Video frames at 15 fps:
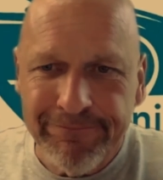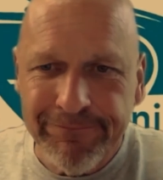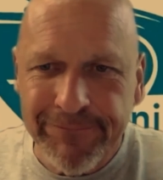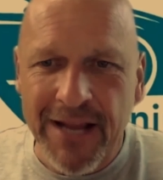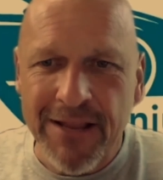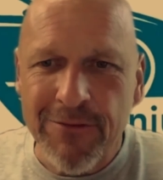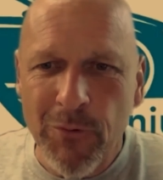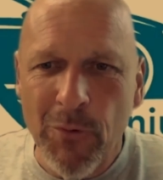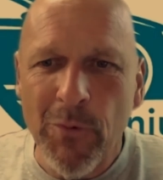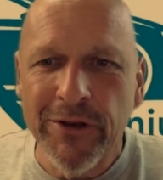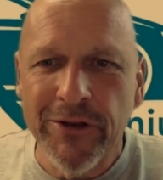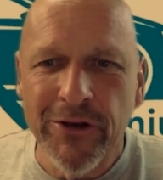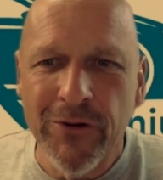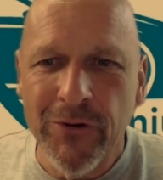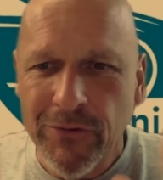That's what we
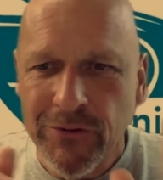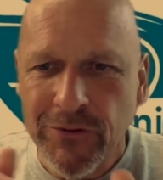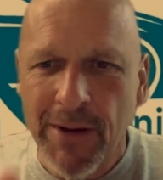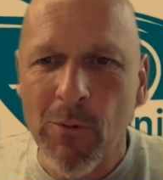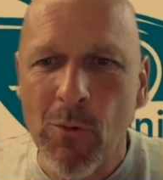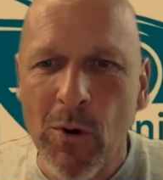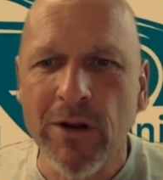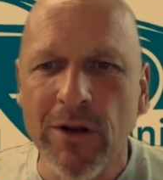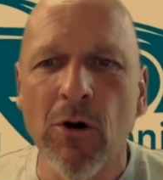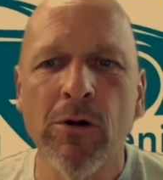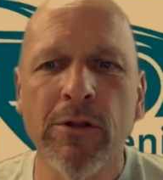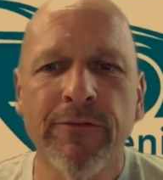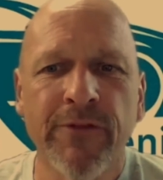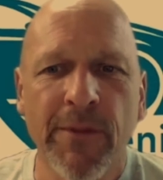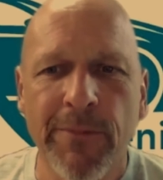do. Number one
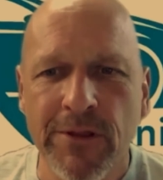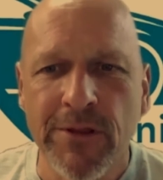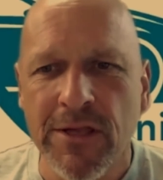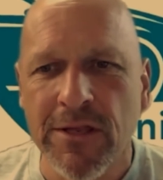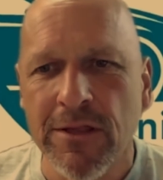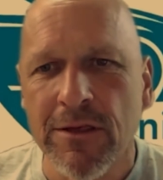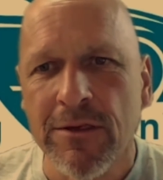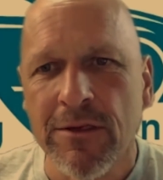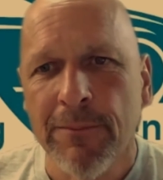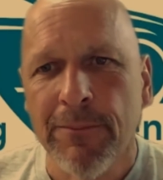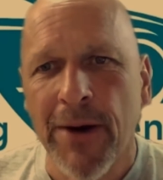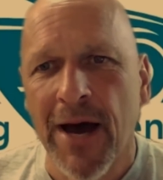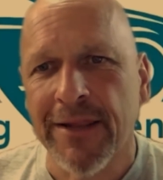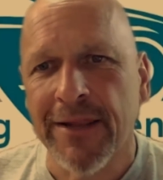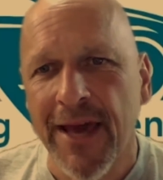goal of the Flipping Genius
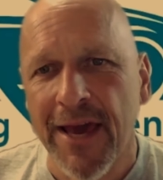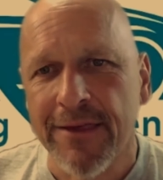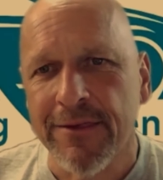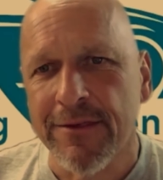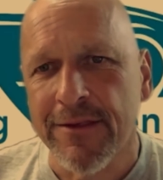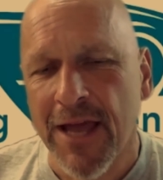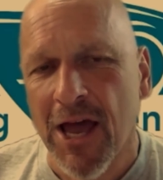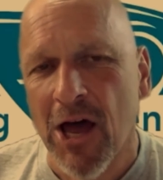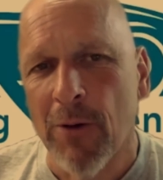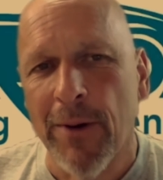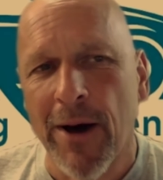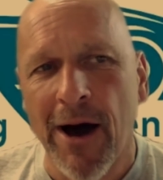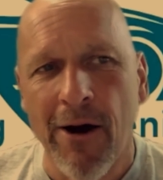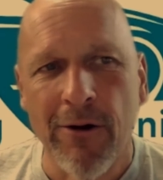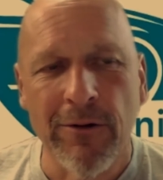podcast is to help
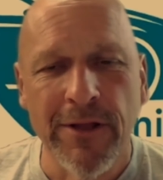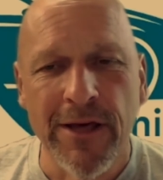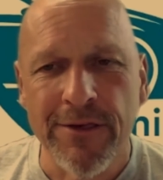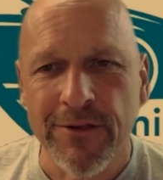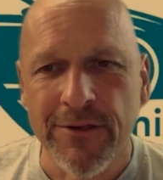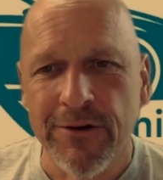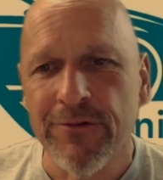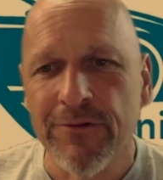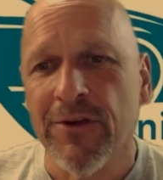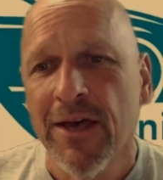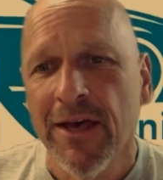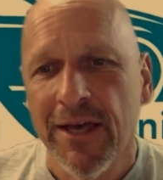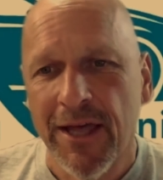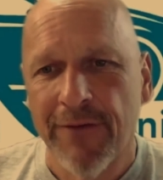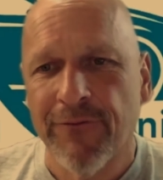our listeners
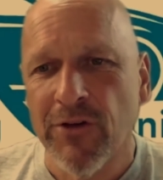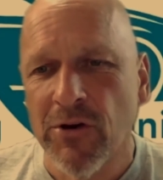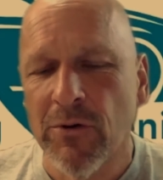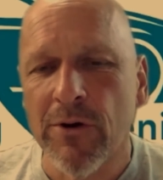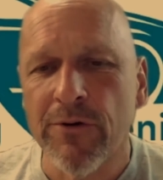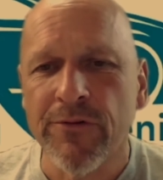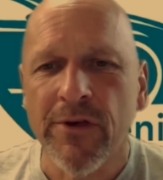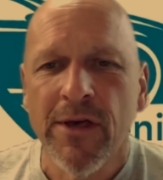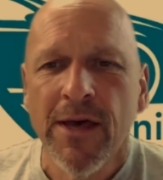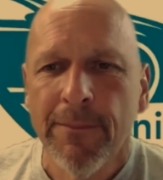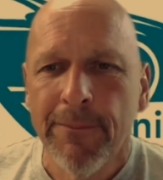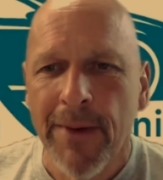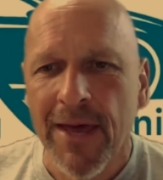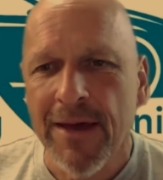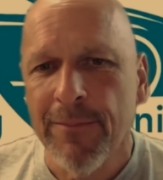and viewers
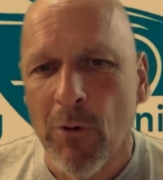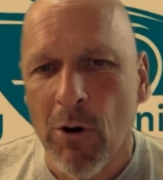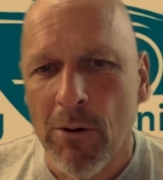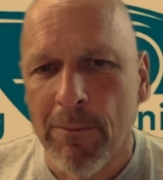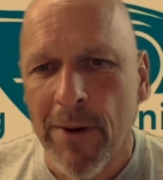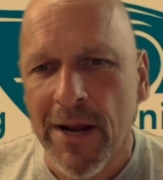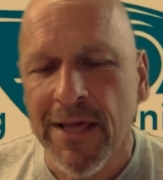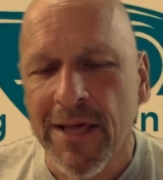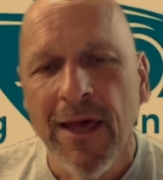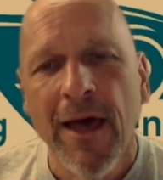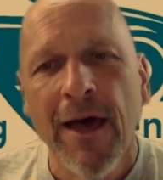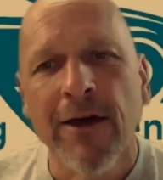make more money.